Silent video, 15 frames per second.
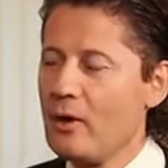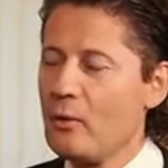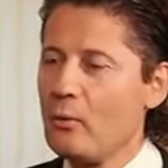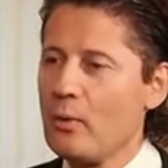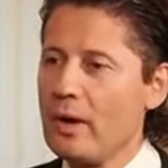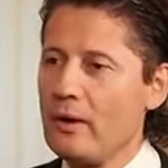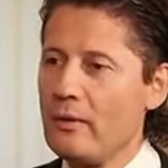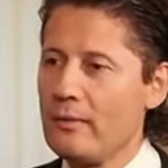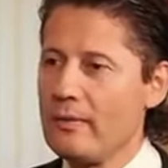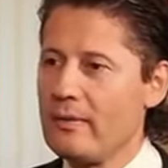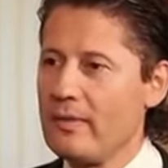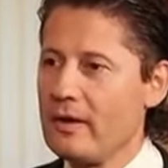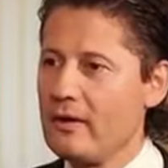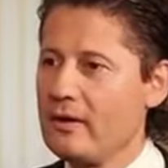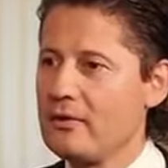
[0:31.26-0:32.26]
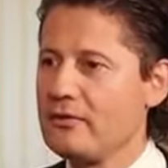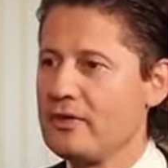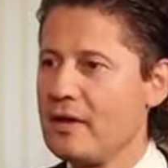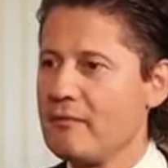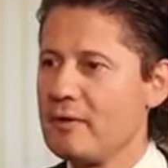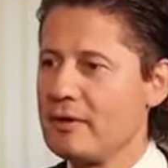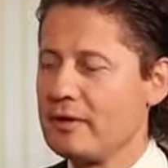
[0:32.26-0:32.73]
Well, there are
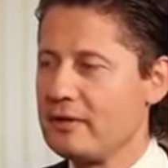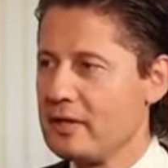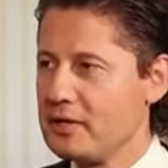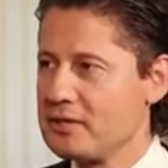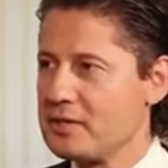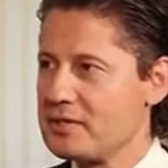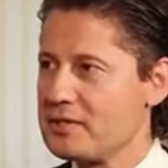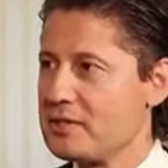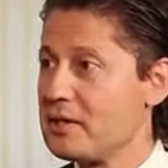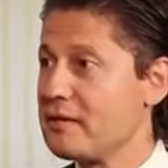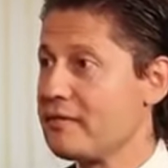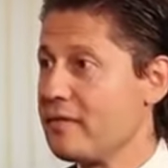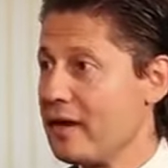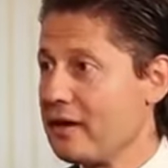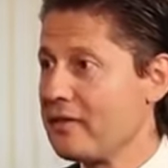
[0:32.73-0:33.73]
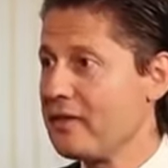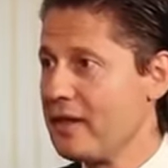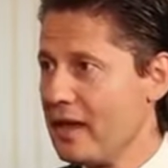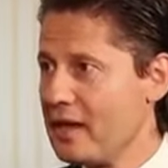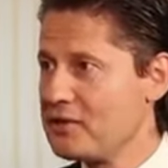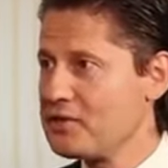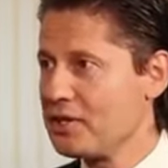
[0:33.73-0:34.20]
several conditions that affect
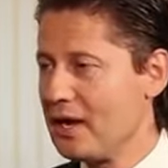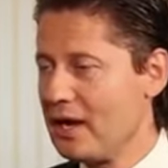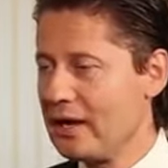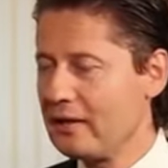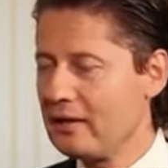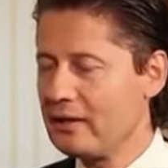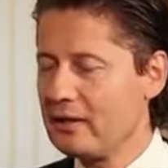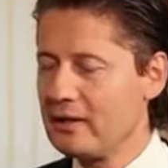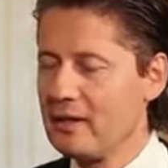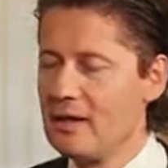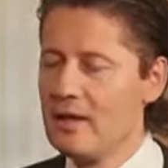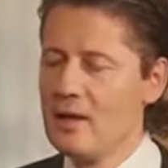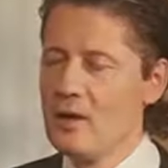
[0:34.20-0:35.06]
the aging eyelid.